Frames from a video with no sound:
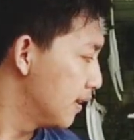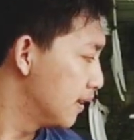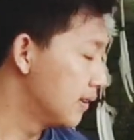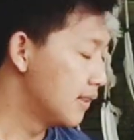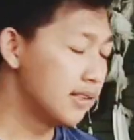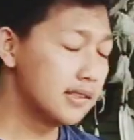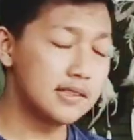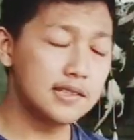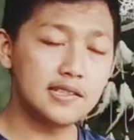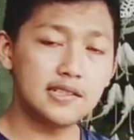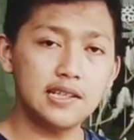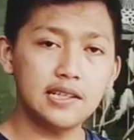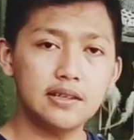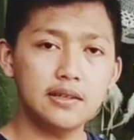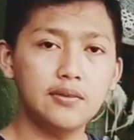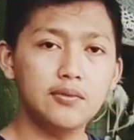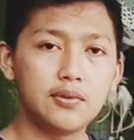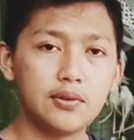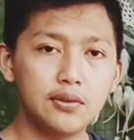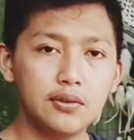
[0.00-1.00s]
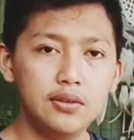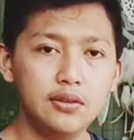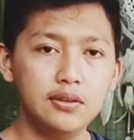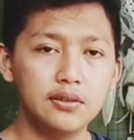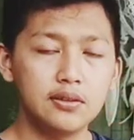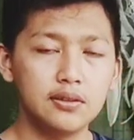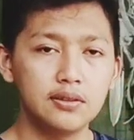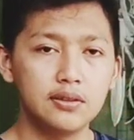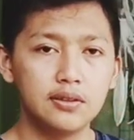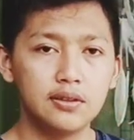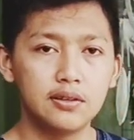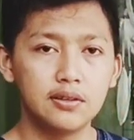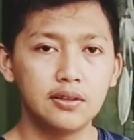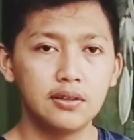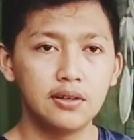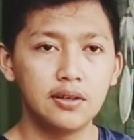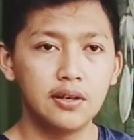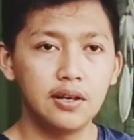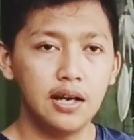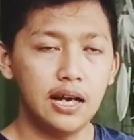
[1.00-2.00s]
The second rule,
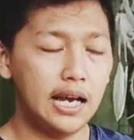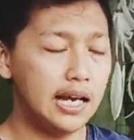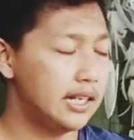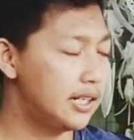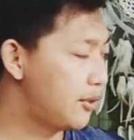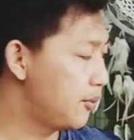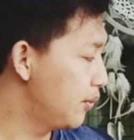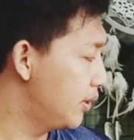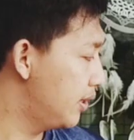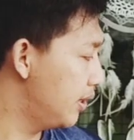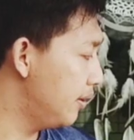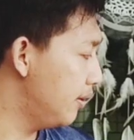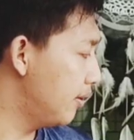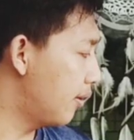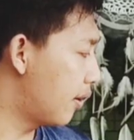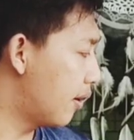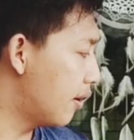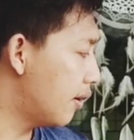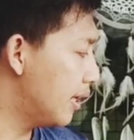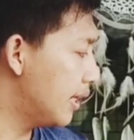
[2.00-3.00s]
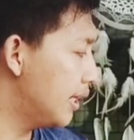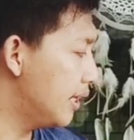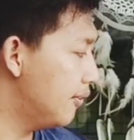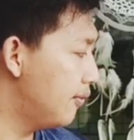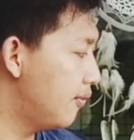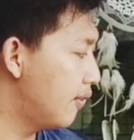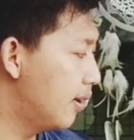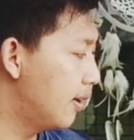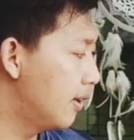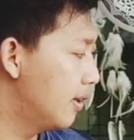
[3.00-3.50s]
add with er if